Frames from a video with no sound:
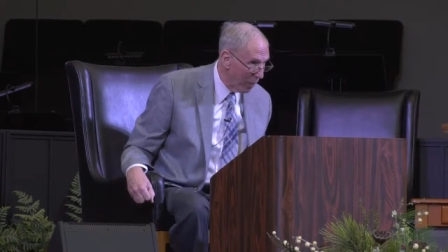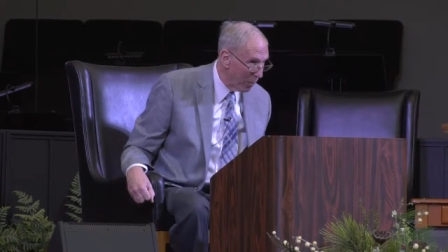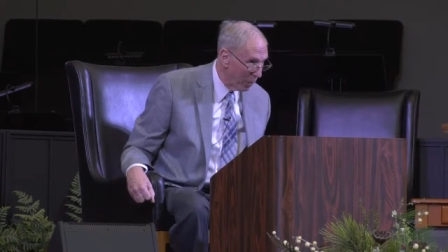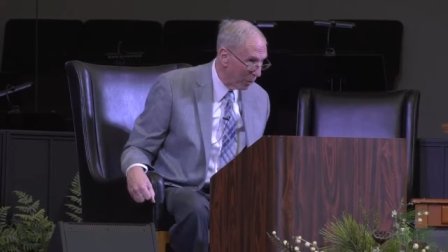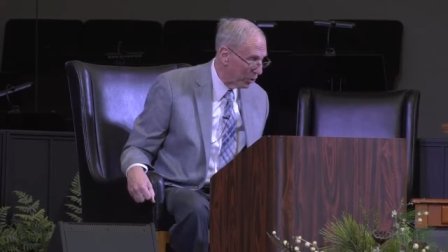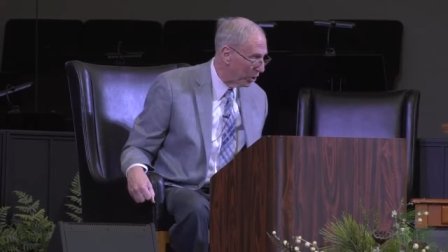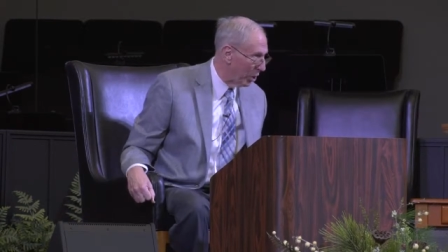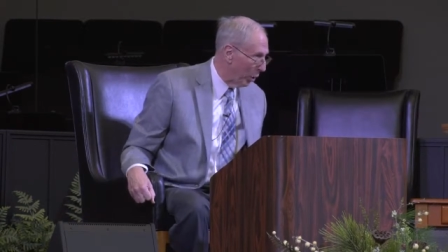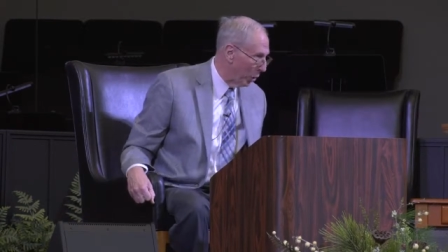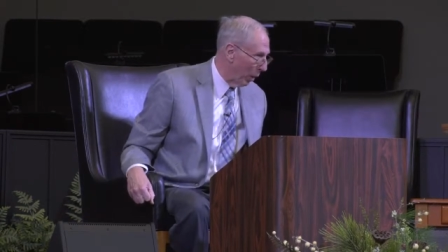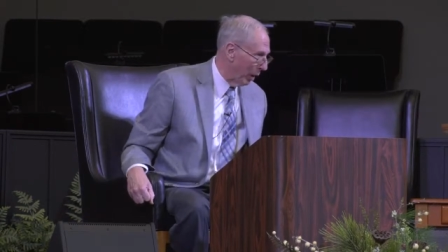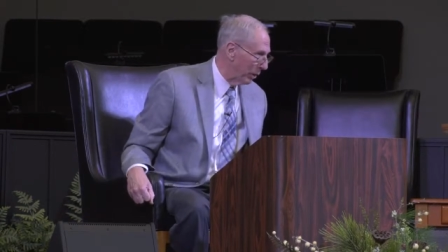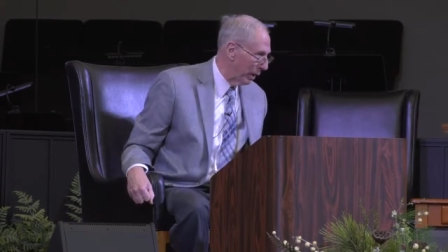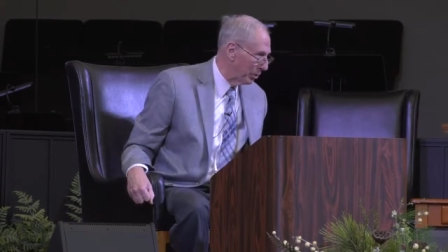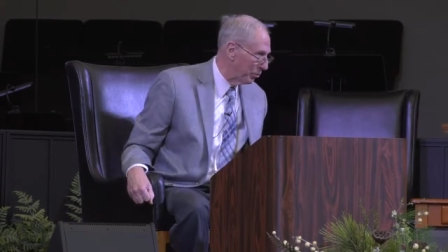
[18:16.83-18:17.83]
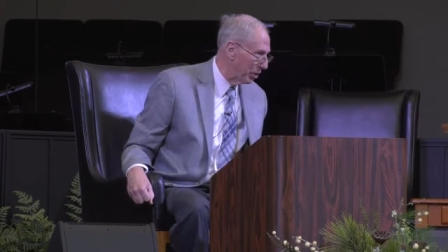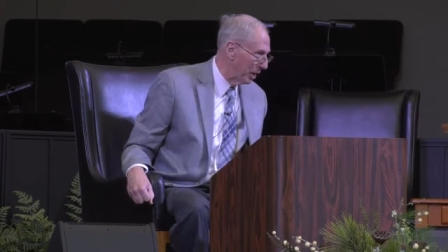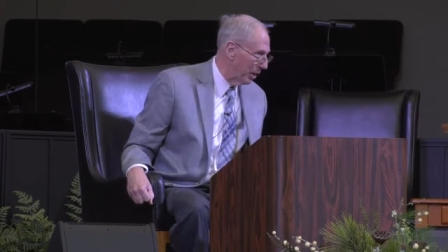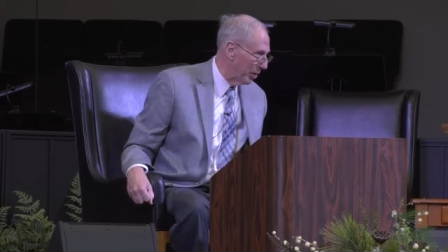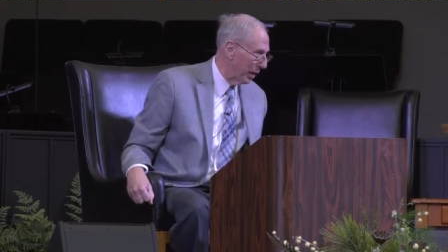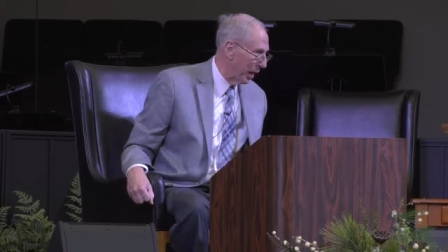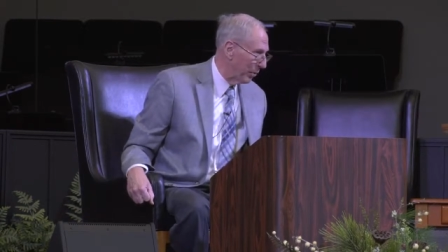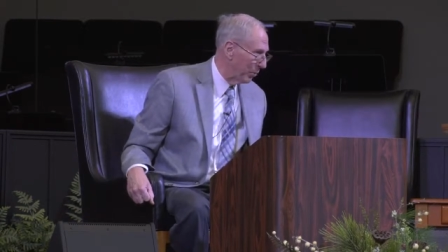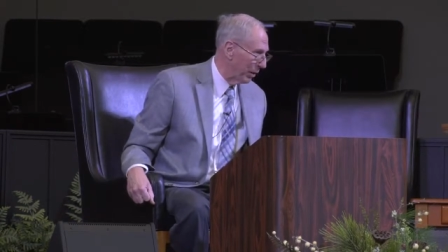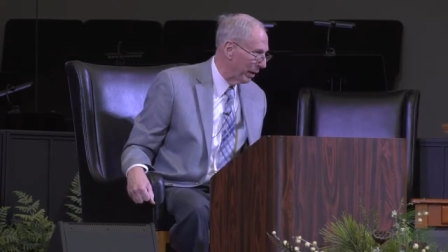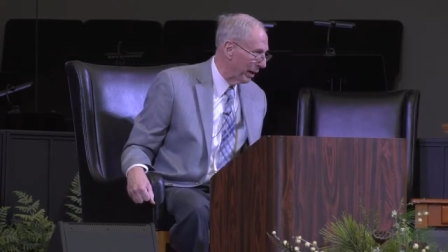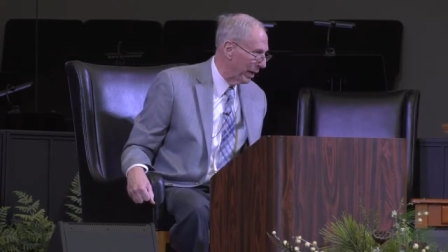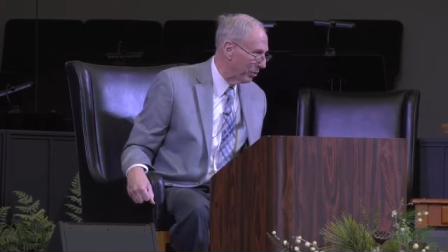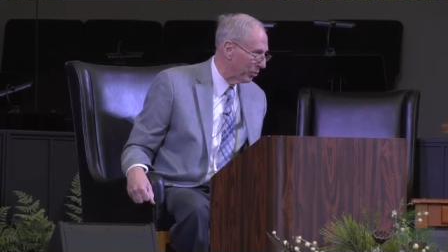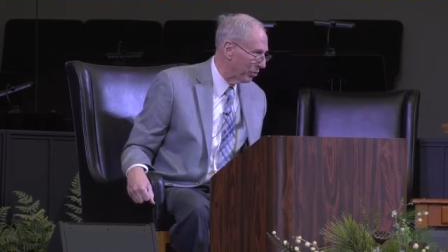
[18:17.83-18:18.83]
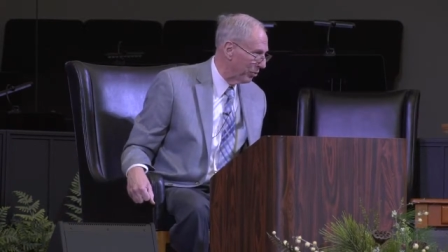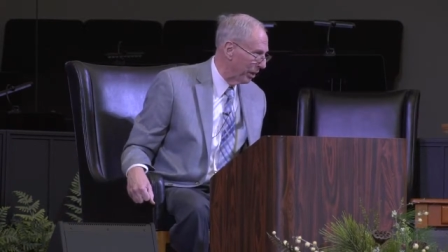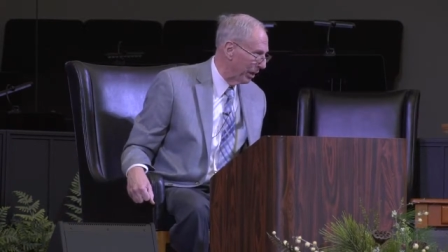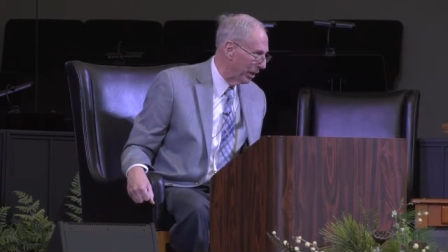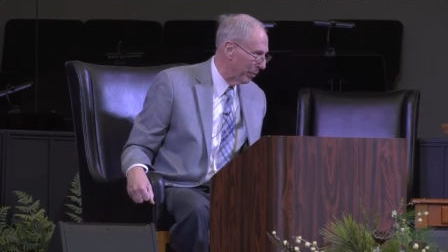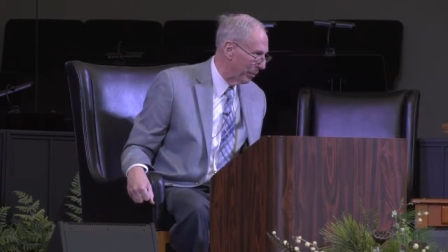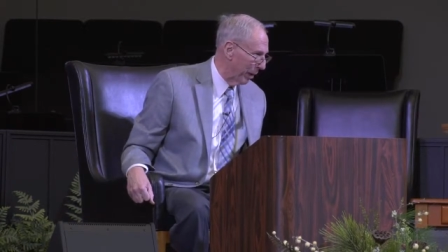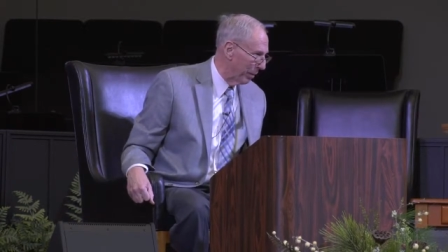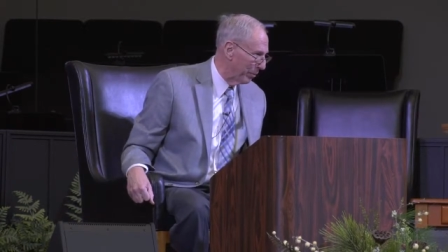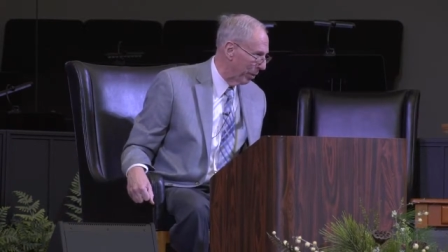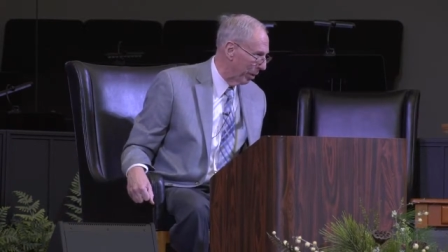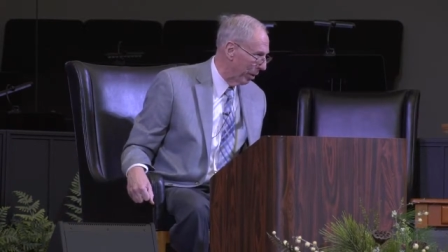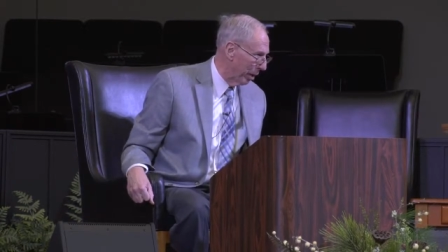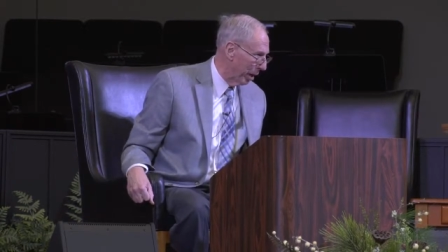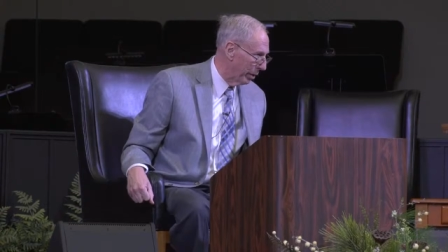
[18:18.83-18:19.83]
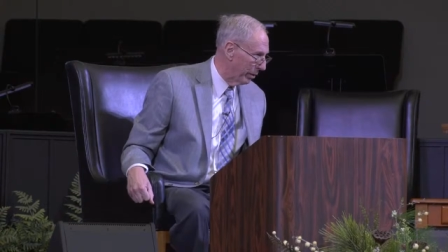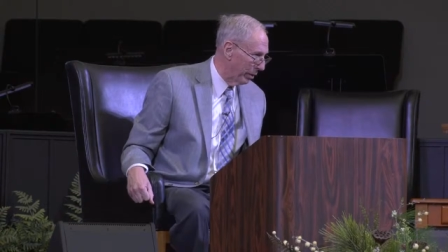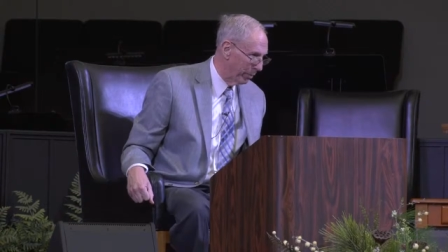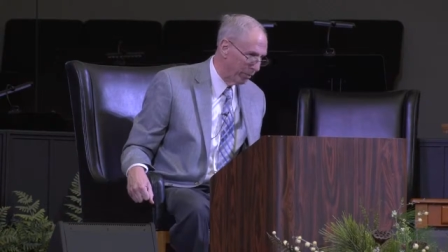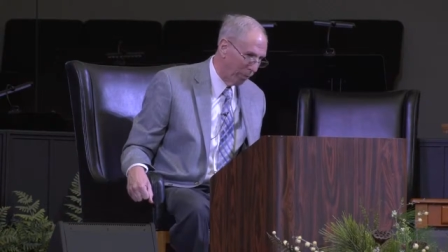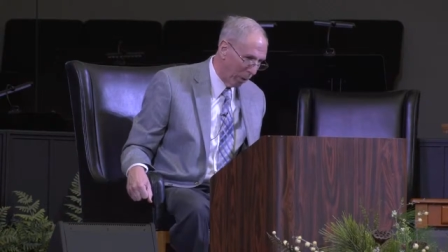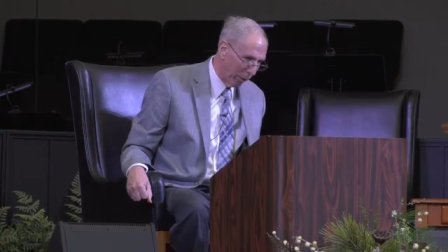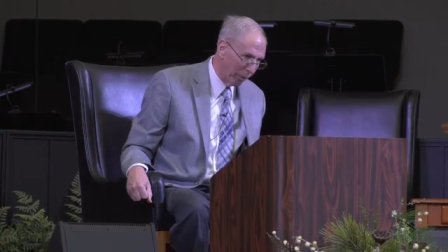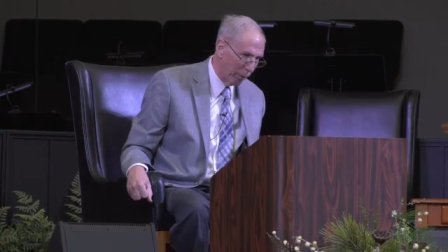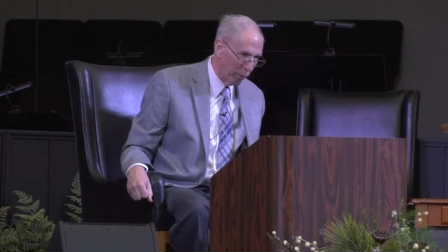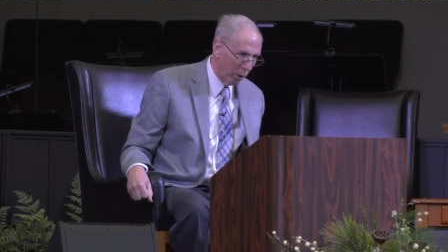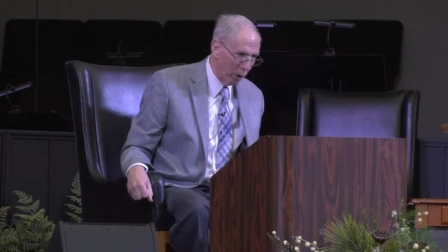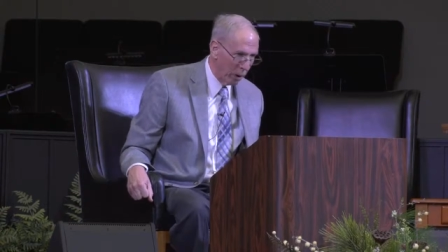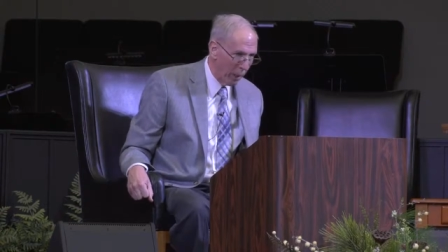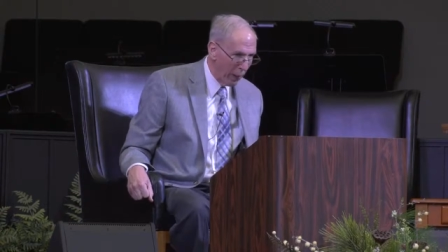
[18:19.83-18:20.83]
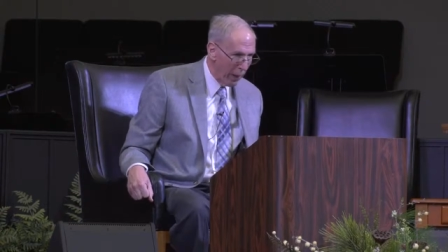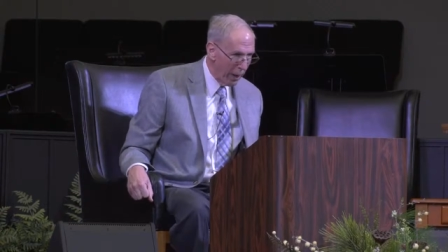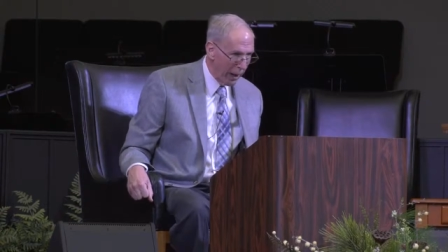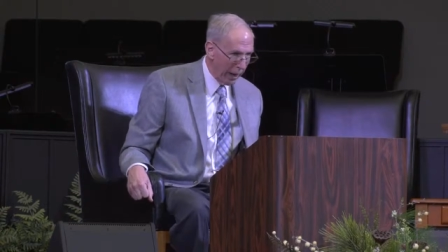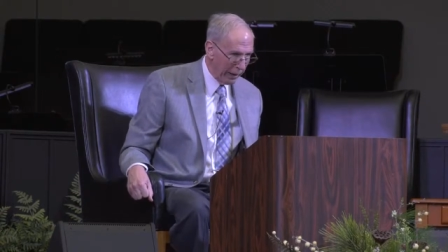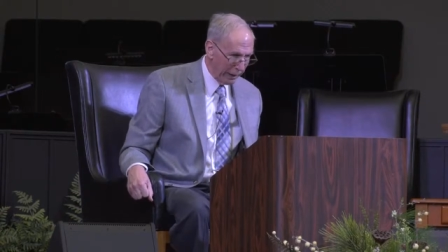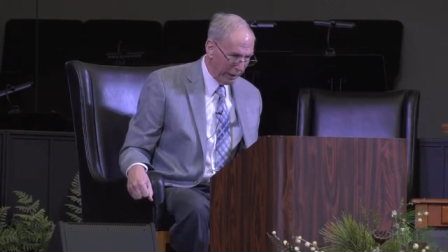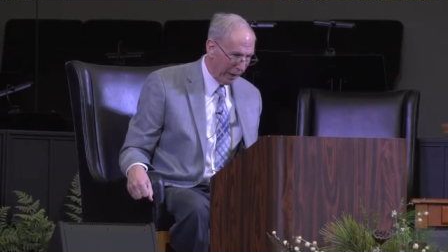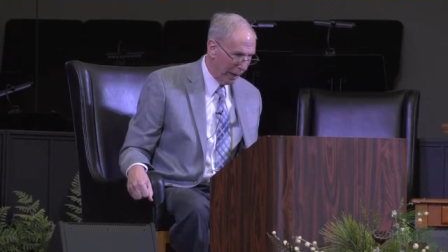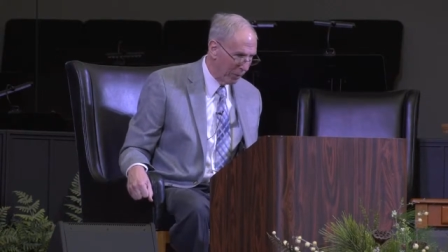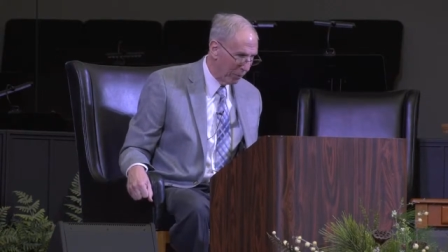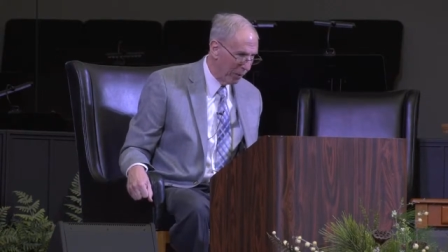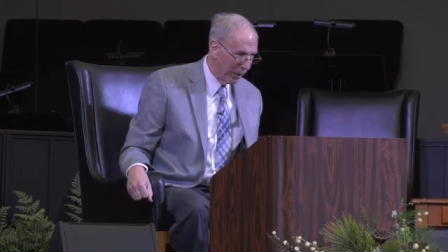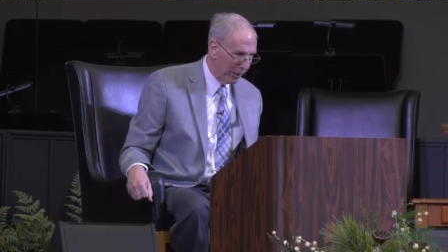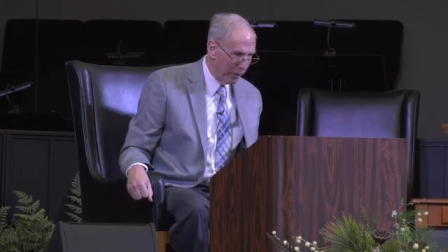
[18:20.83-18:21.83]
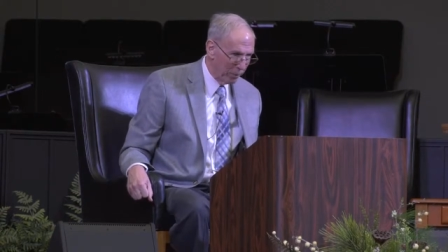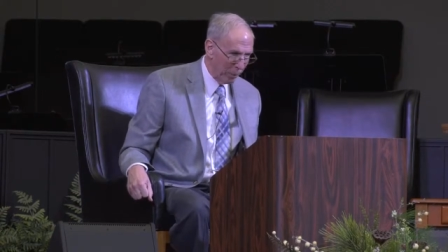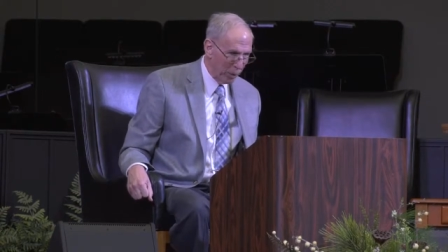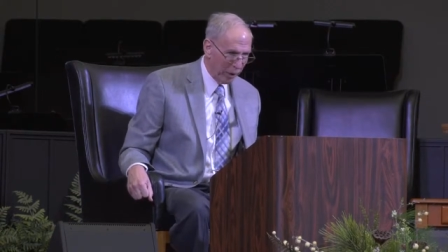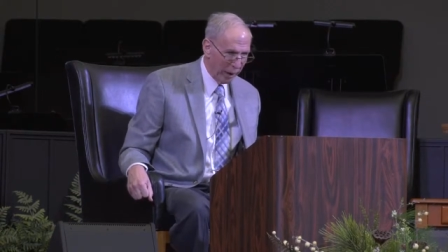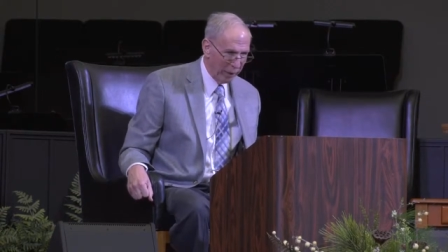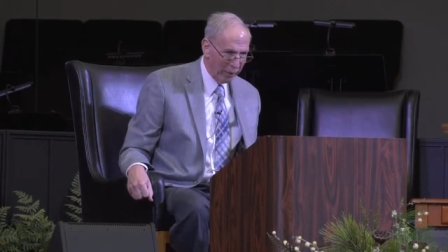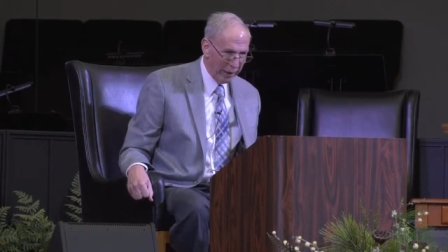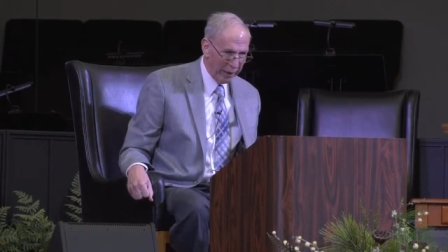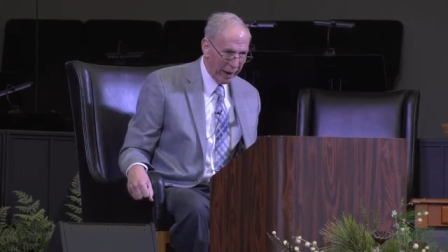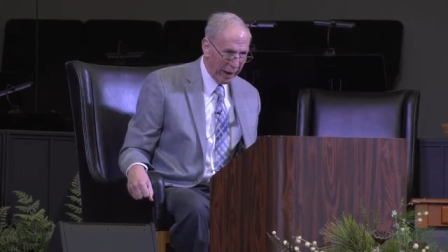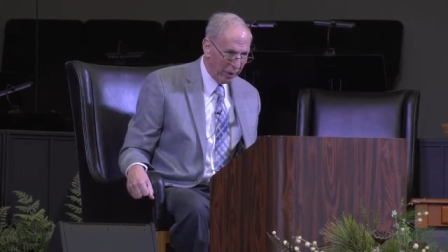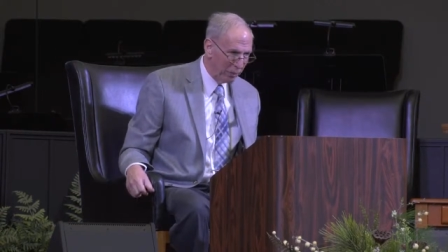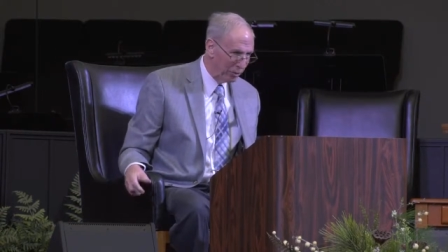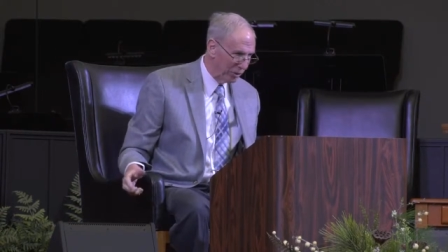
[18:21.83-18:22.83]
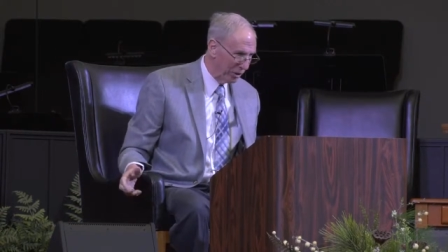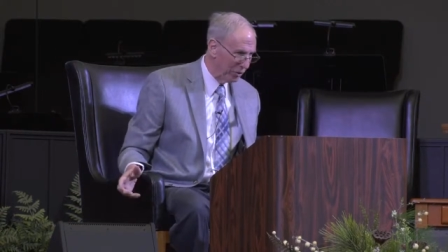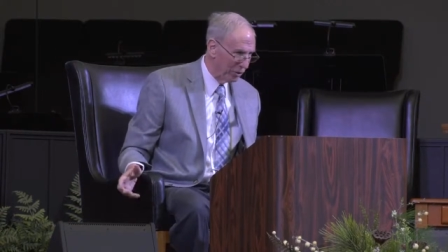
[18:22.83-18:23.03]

But you know what? Let's say you got really interested in my book, and you bought the book, and you got reading the book, and then I was in